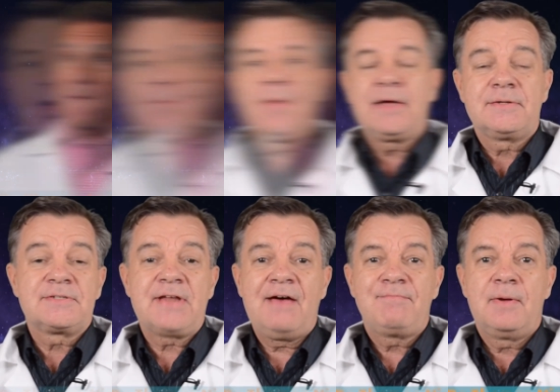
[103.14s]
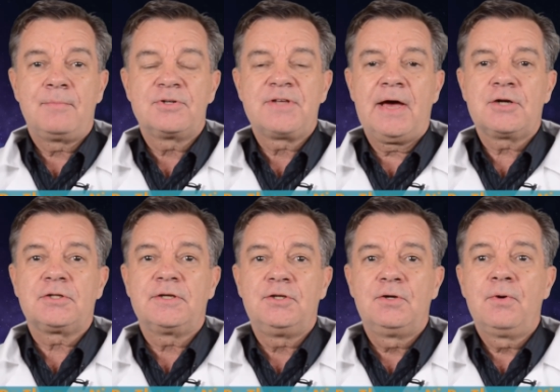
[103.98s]
All my staff members
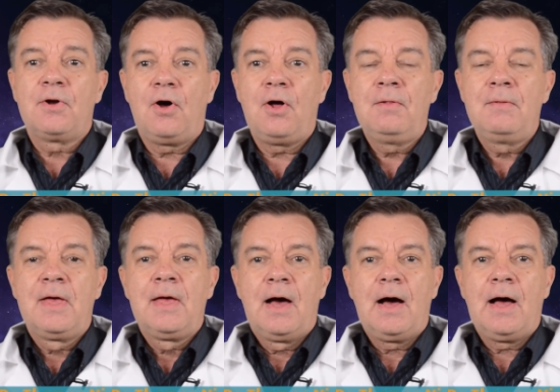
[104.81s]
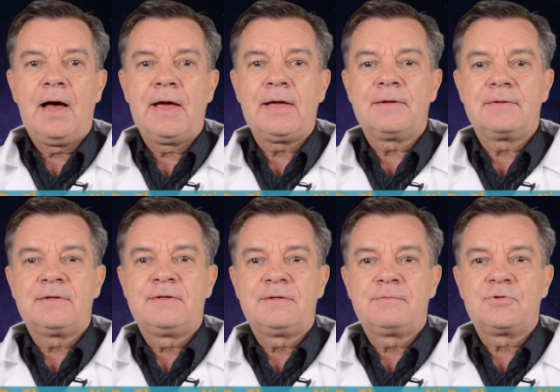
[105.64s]
actually do it all. I
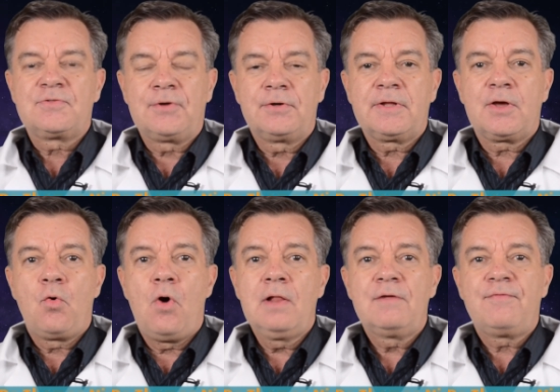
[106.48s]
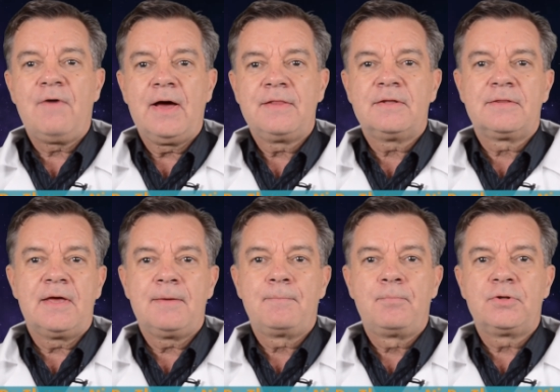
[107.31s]
certainly qualify that
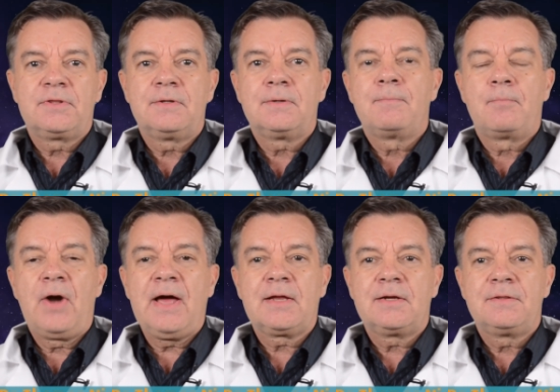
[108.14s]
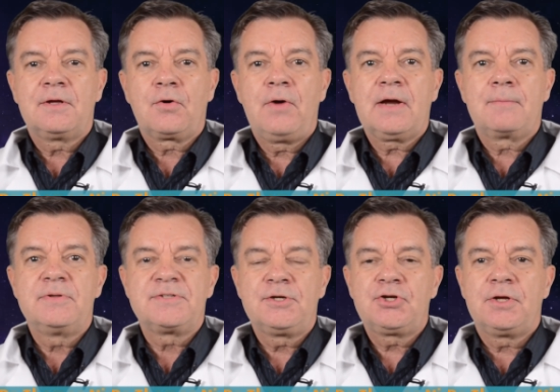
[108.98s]
they put the bracket in the correct
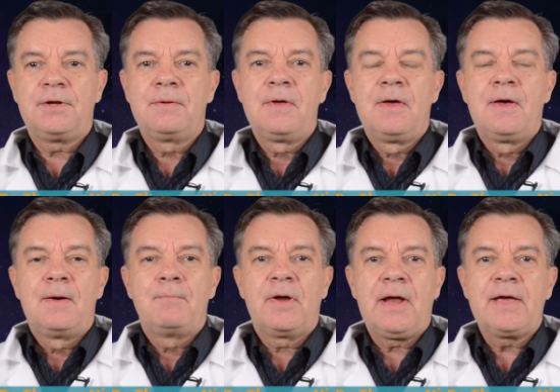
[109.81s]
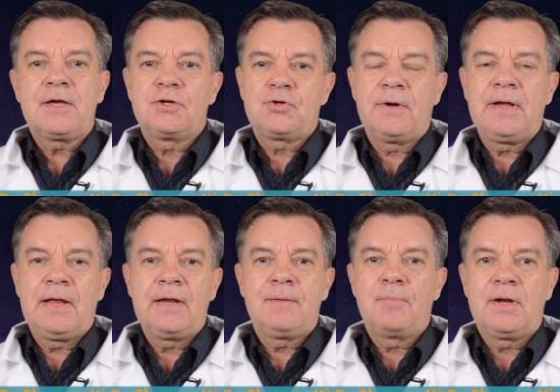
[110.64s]
position, but I can train
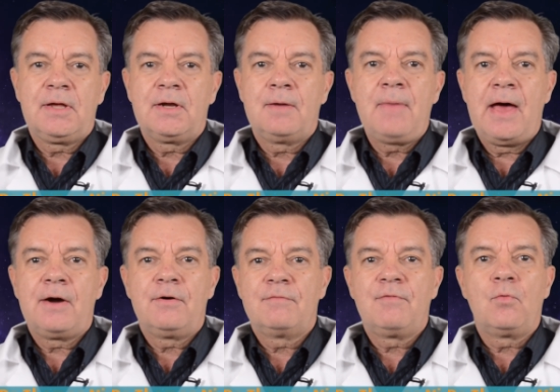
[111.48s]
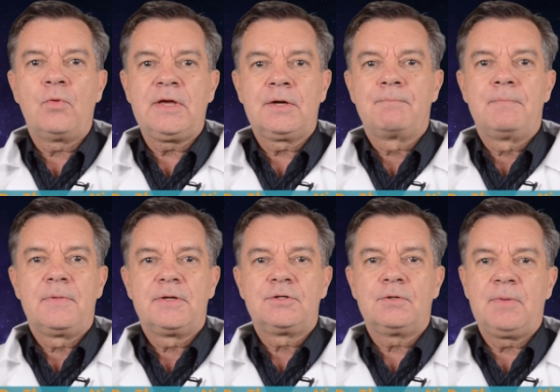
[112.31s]
anybody in a matter of a week
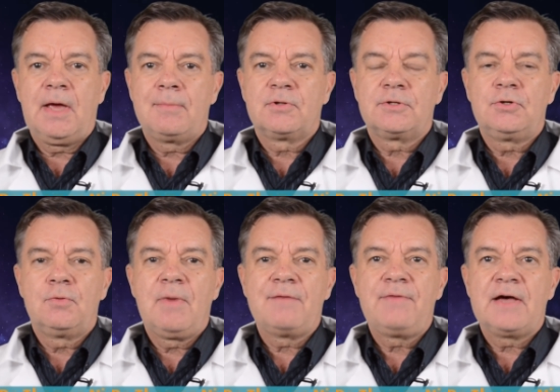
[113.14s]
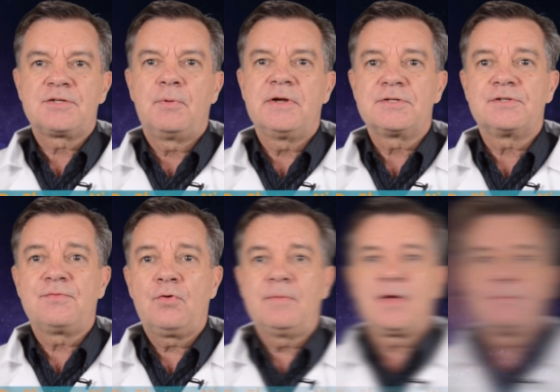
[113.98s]
to be able to do my fast braces
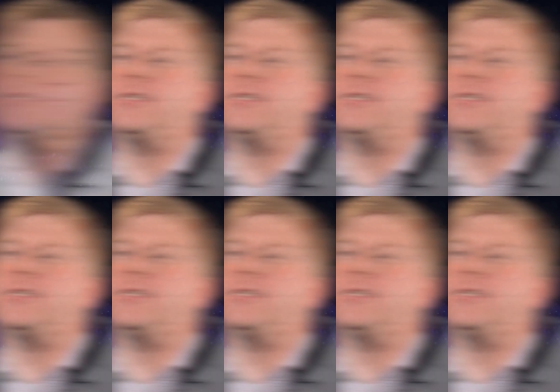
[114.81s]
for me.